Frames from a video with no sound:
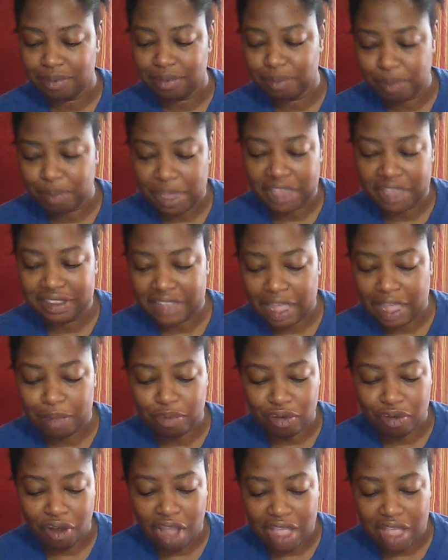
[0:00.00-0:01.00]
makes that
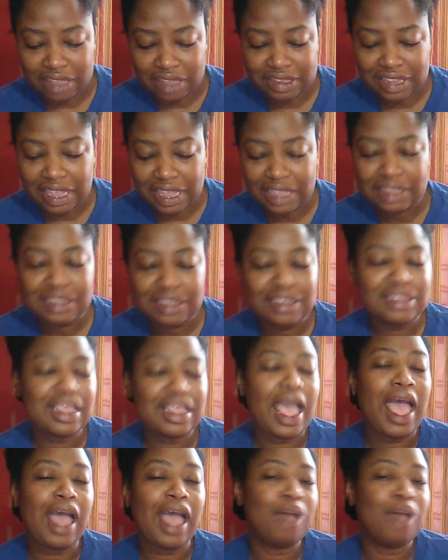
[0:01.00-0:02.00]
process
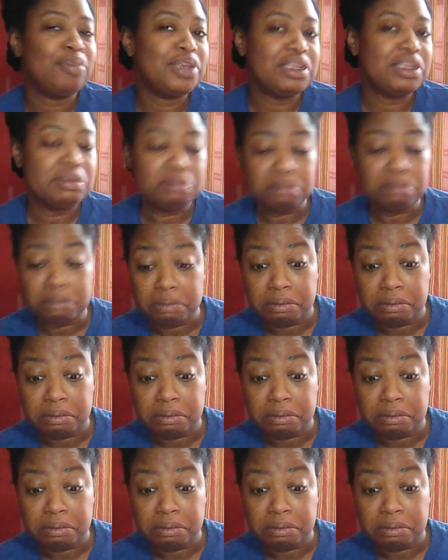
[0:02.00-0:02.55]
happen.